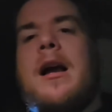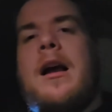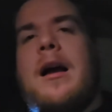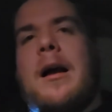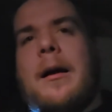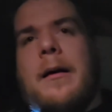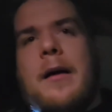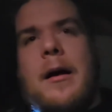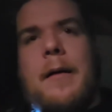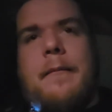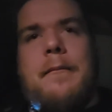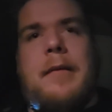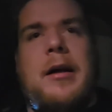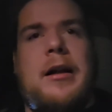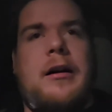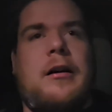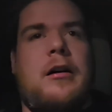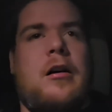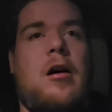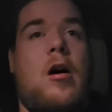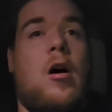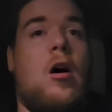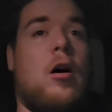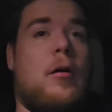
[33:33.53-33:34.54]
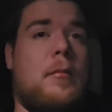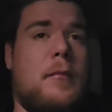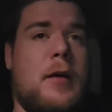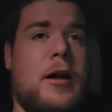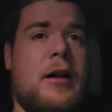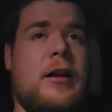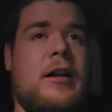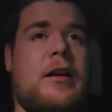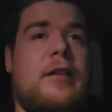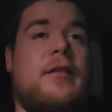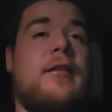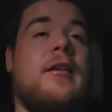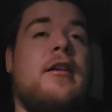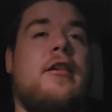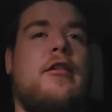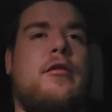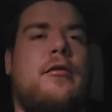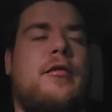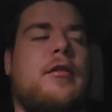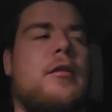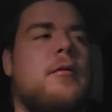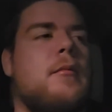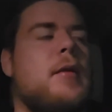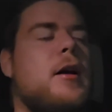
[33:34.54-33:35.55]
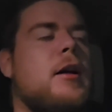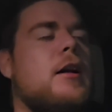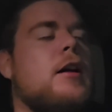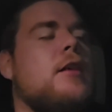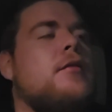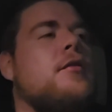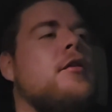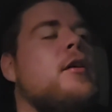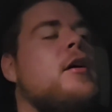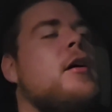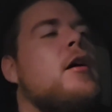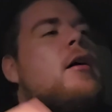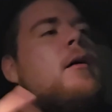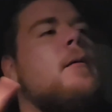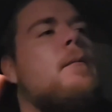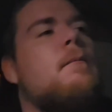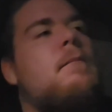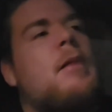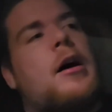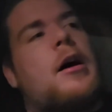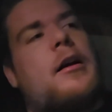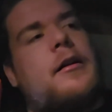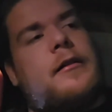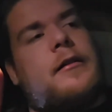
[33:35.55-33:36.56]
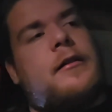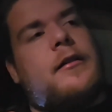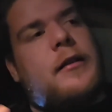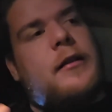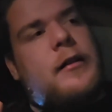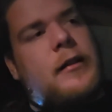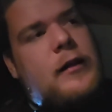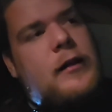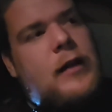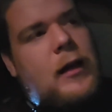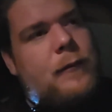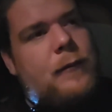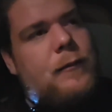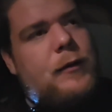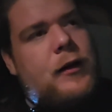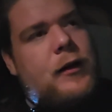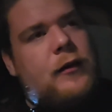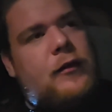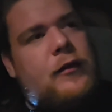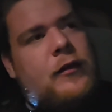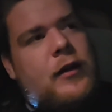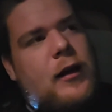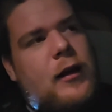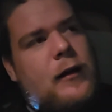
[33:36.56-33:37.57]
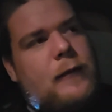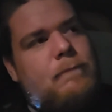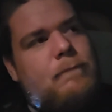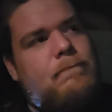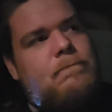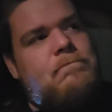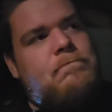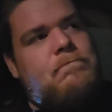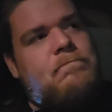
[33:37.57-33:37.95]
I'm better on my knees than using my knees. But that being said,